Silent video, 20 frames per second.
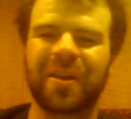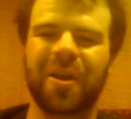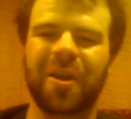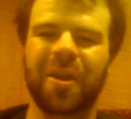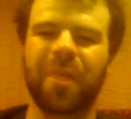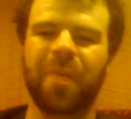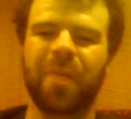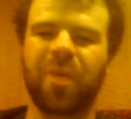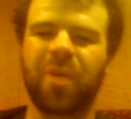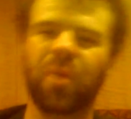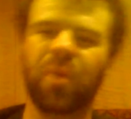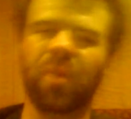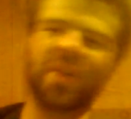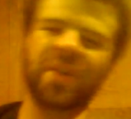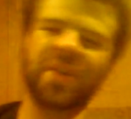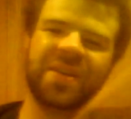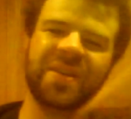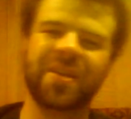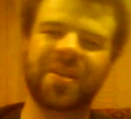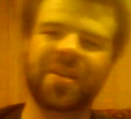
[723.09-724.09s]
But on
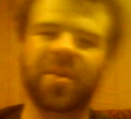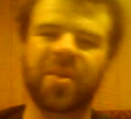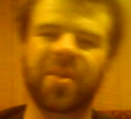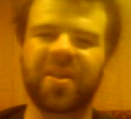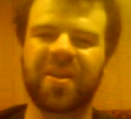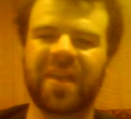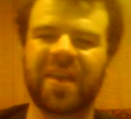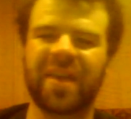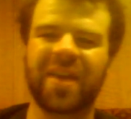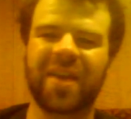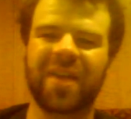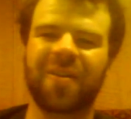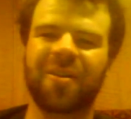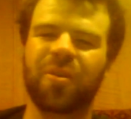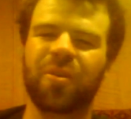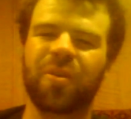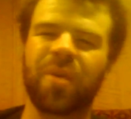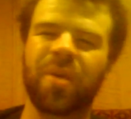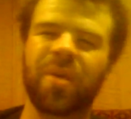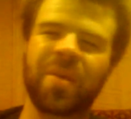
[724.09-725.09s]
one side of the building they had all
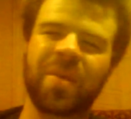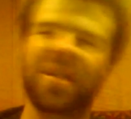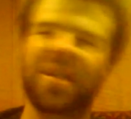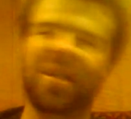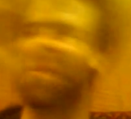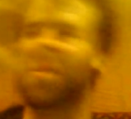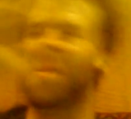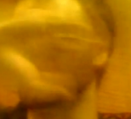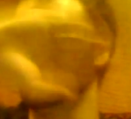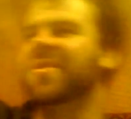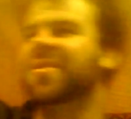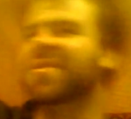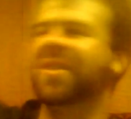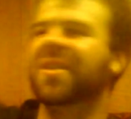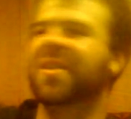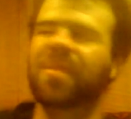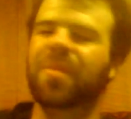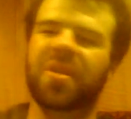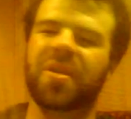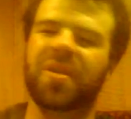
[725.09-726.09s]
the women, and on the other side
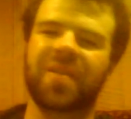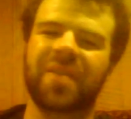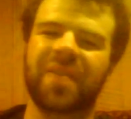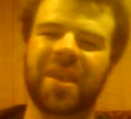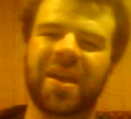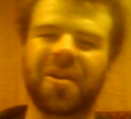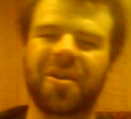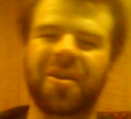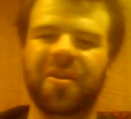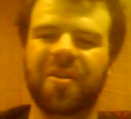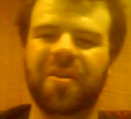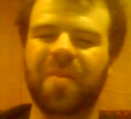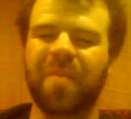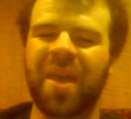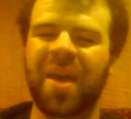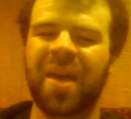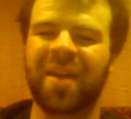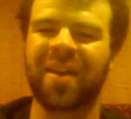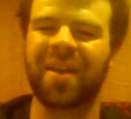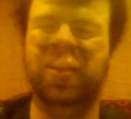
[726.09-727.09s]
of the building they had all the
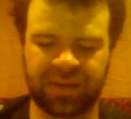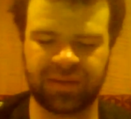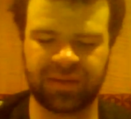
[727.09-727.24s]
men.